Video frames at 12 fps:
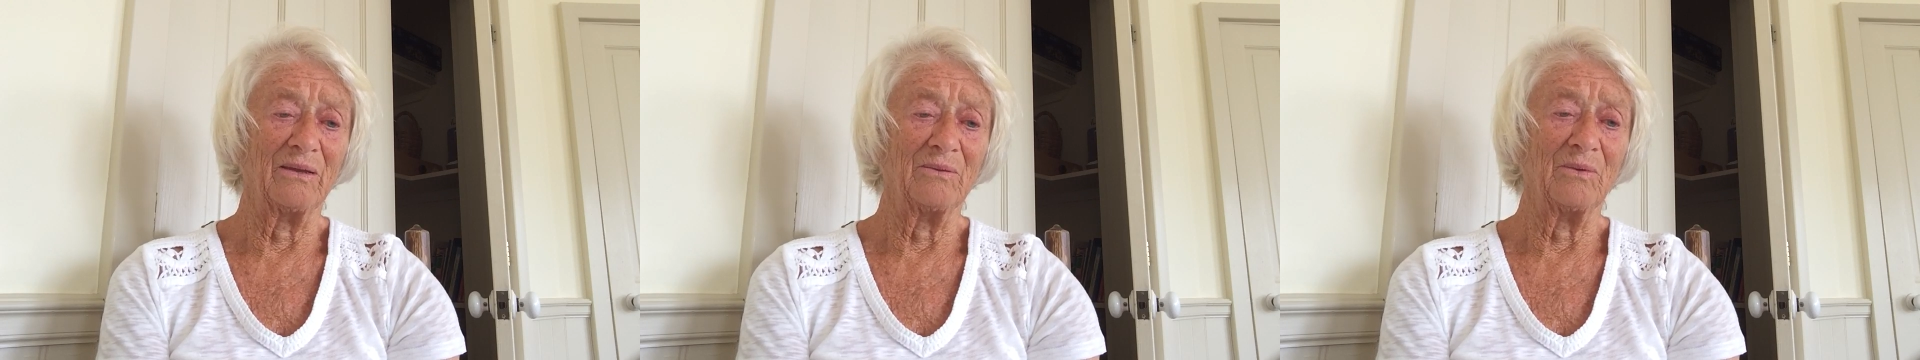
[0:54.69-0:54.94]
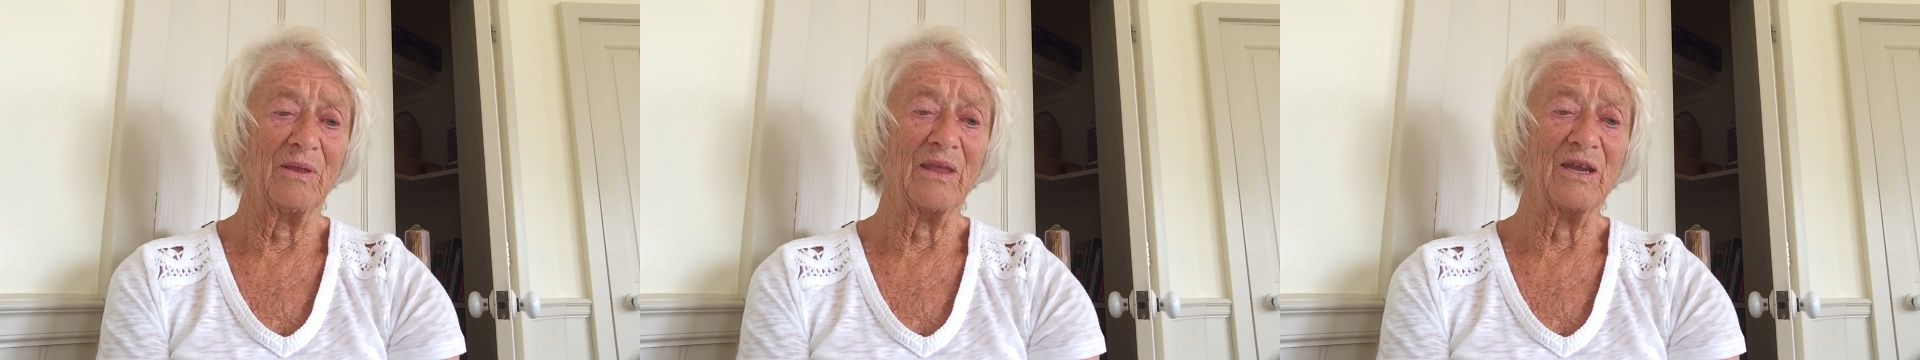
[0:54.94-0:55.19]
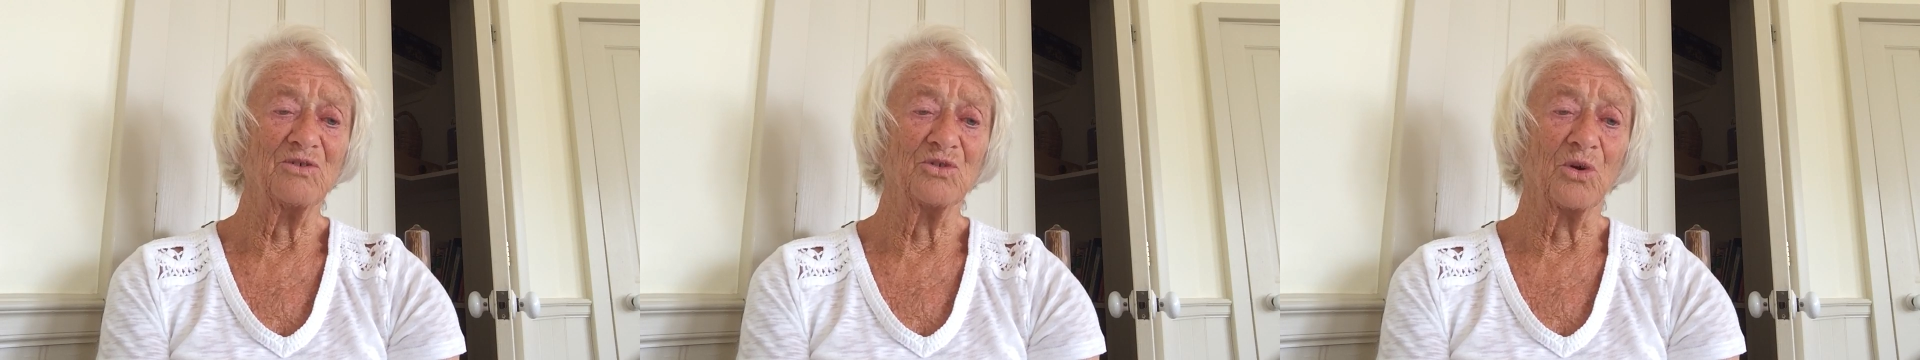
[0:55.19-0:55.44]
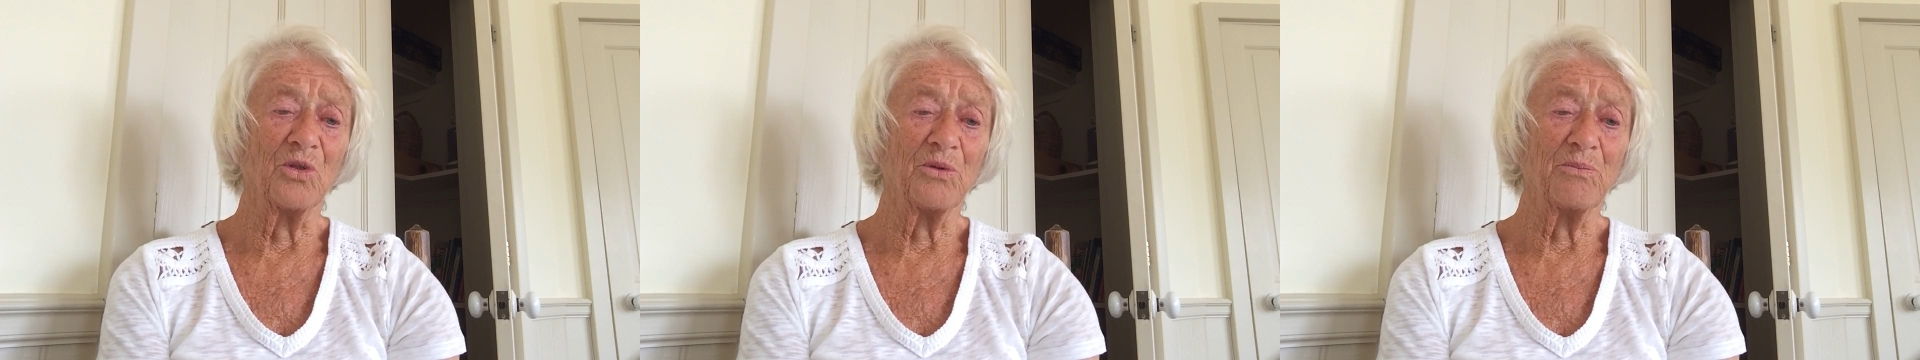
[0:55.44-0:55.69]
When they
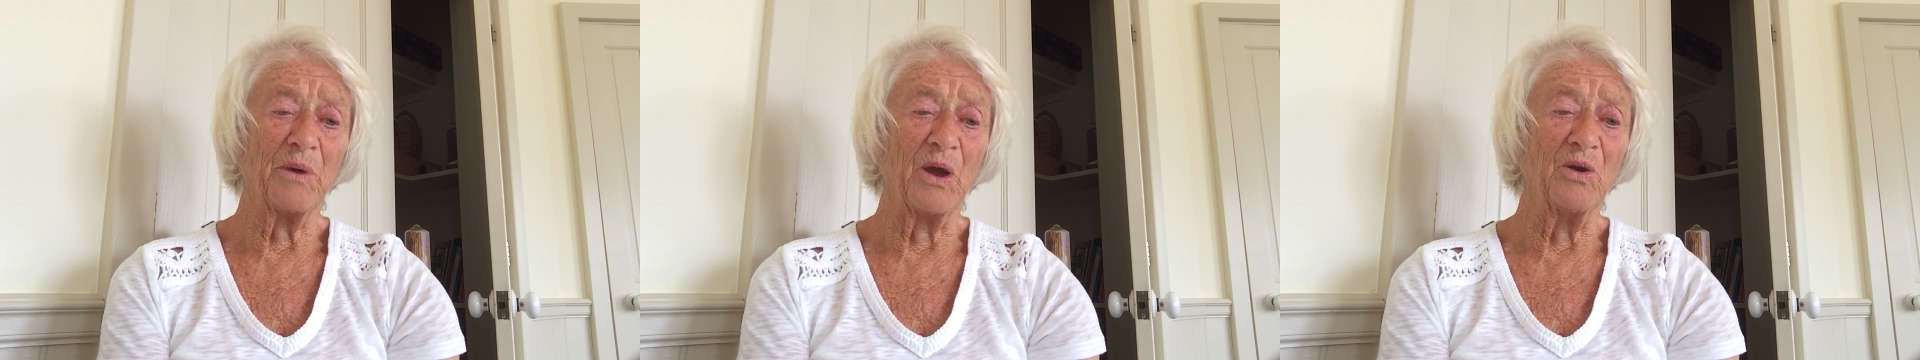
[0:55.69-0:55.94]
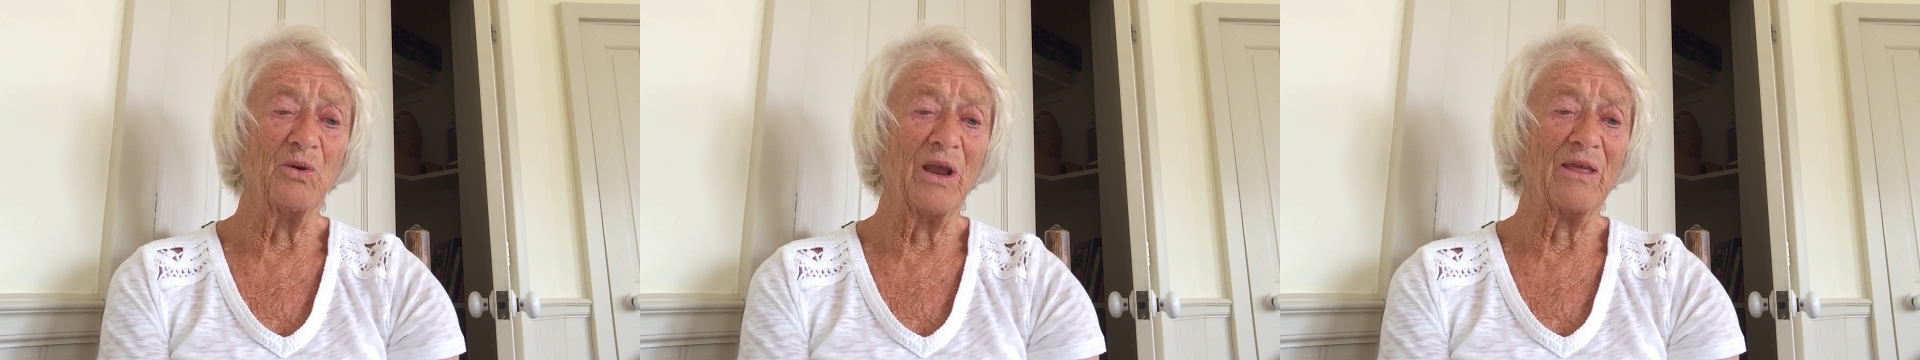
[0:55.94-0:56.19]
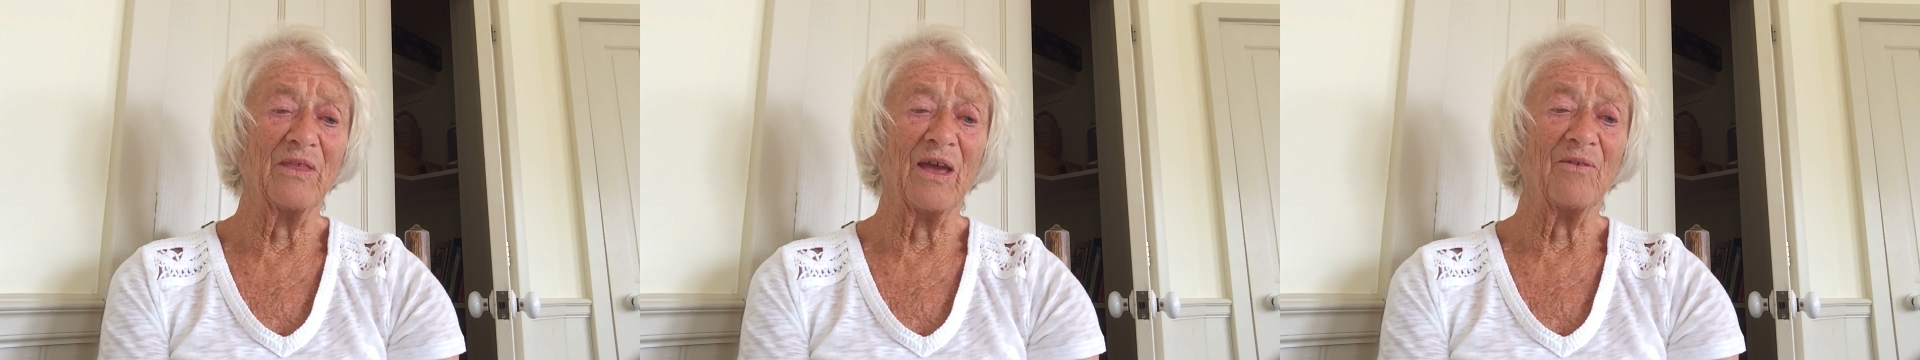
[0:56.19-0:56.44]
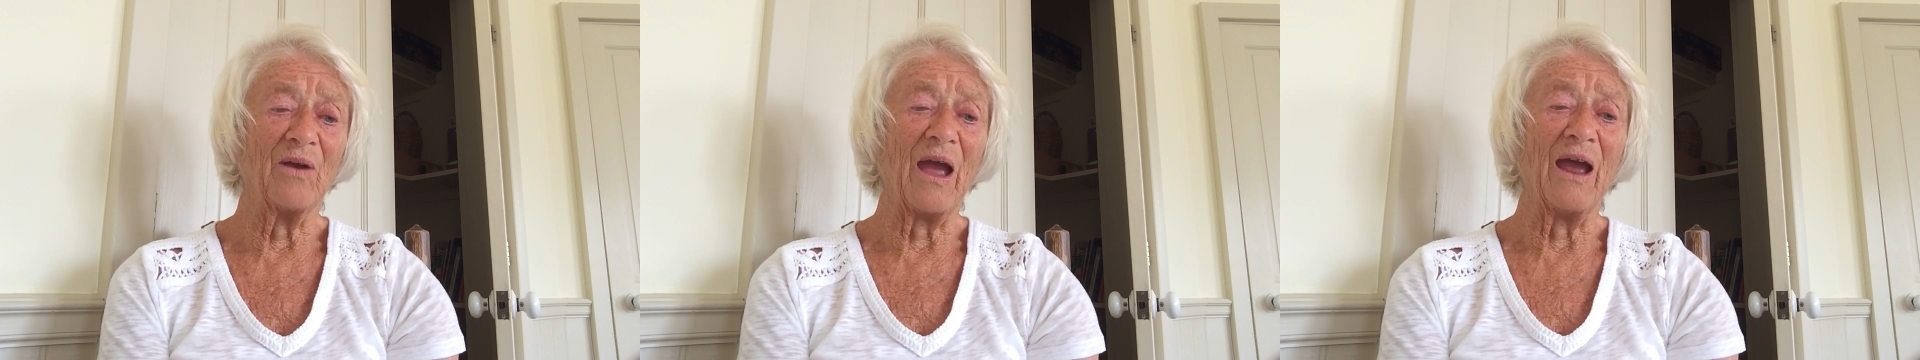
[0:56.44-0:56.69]
draw the bow, let
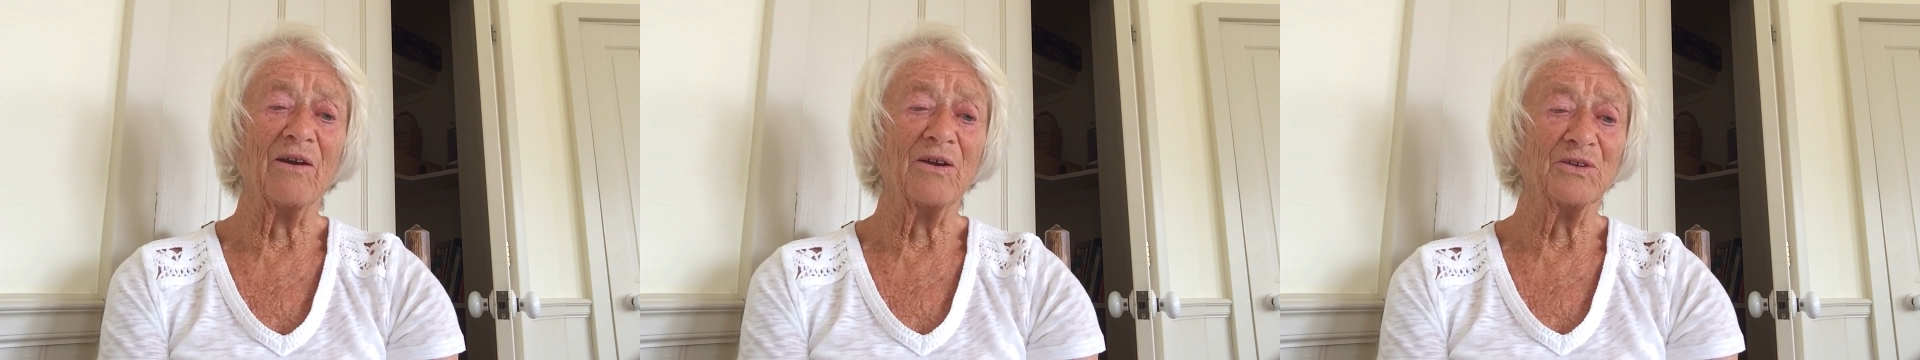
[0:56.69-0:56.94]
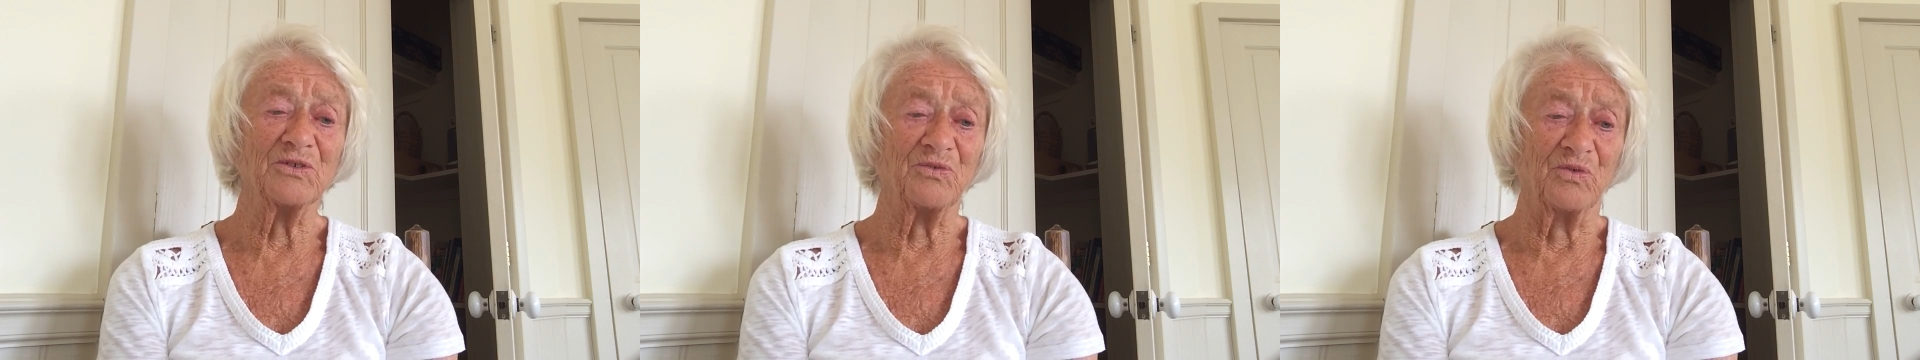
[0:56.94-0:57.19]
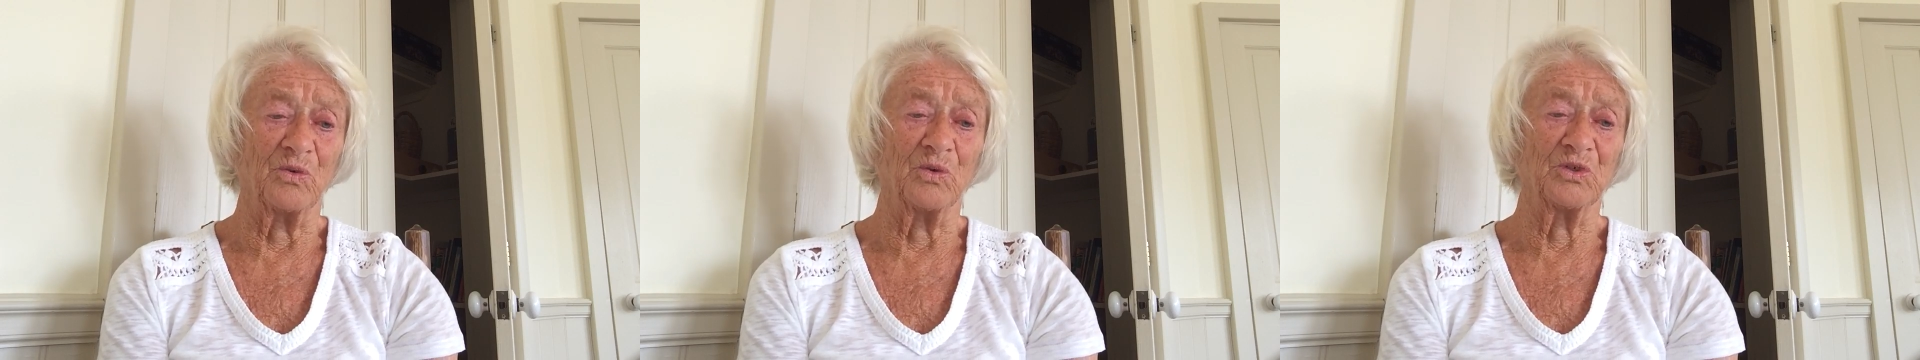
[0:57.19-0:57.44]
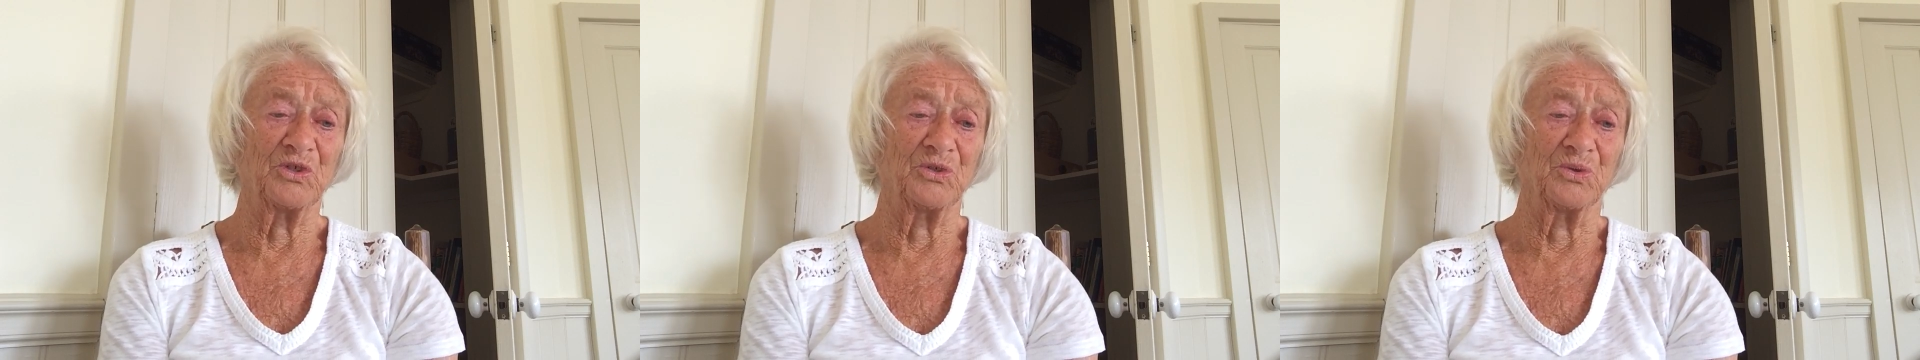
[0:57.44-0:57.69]
their arrows
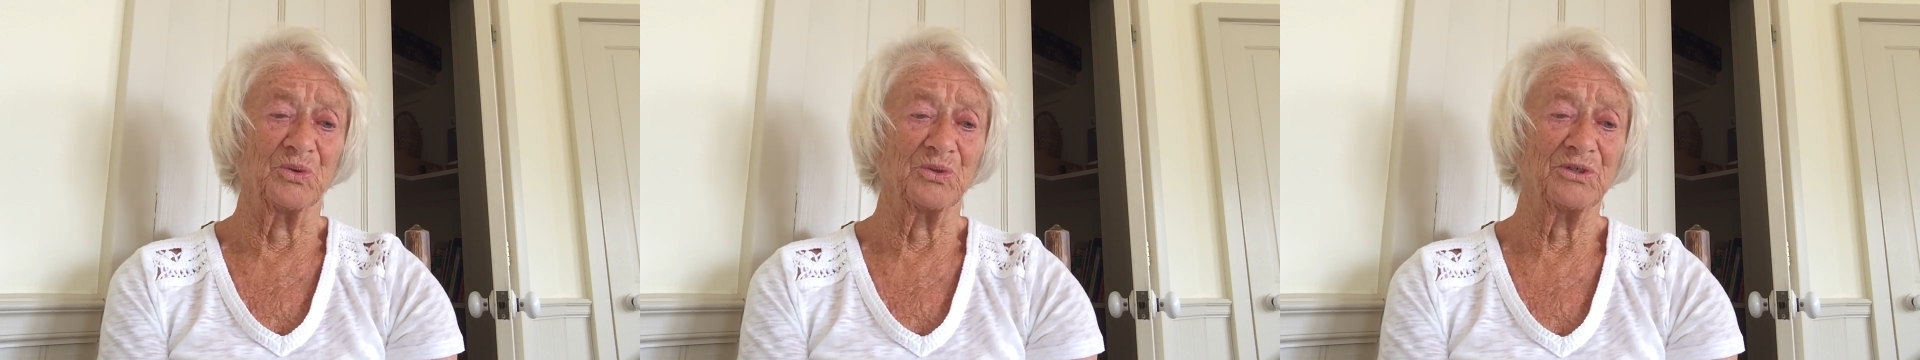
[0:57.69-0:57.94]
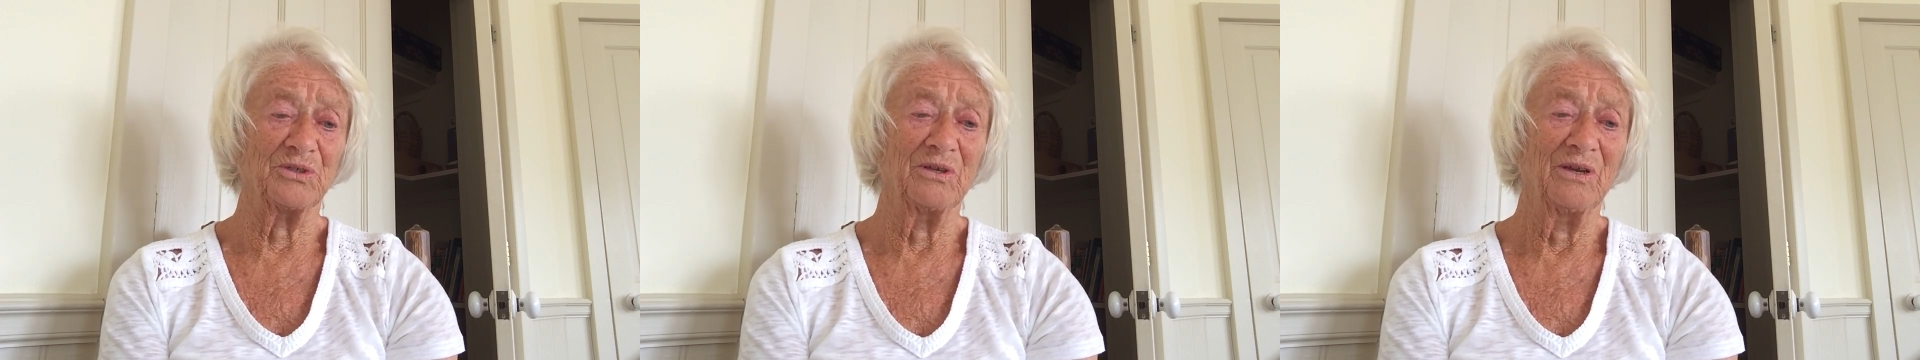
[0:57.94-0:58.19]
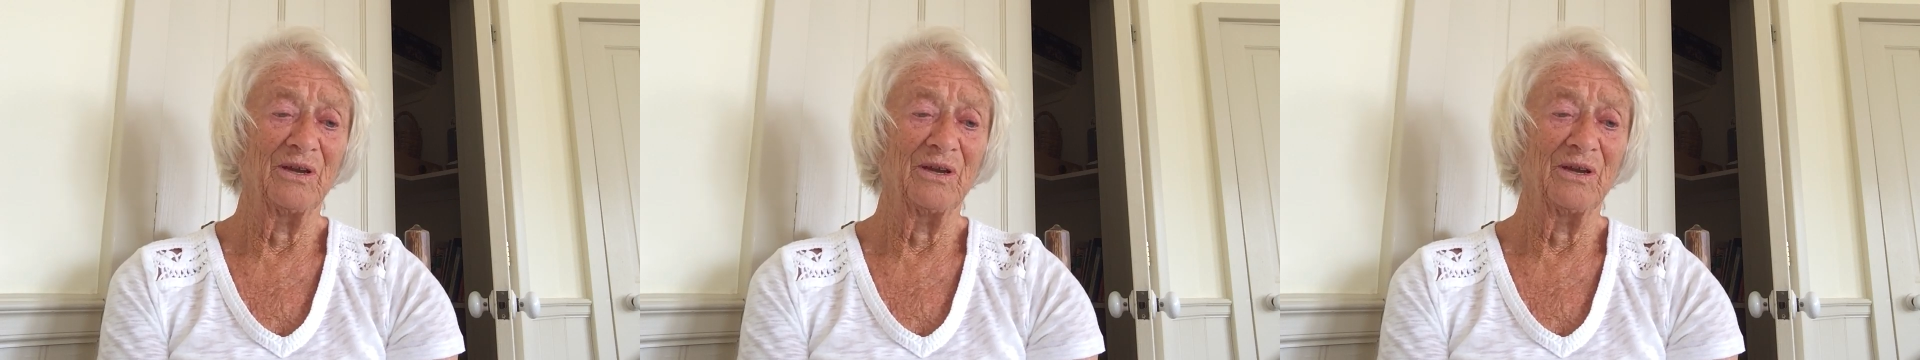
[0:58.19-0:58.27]
fall short.